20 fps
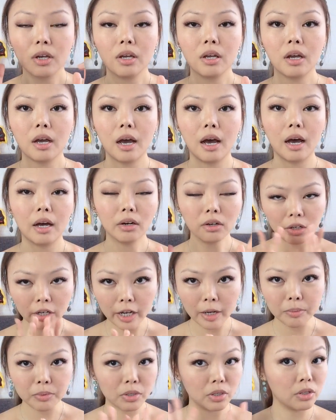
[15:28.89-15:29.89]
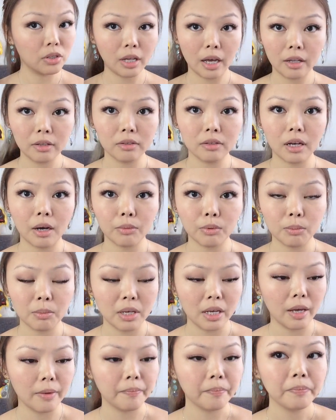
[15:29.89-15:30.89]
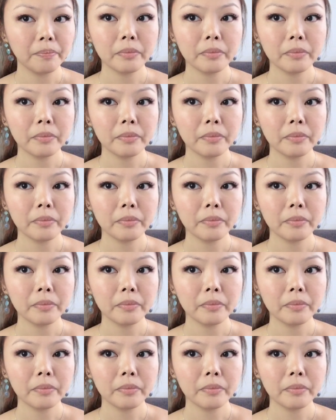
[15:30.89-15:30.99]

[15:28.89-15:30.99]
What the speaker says: and lips, and then that will be it.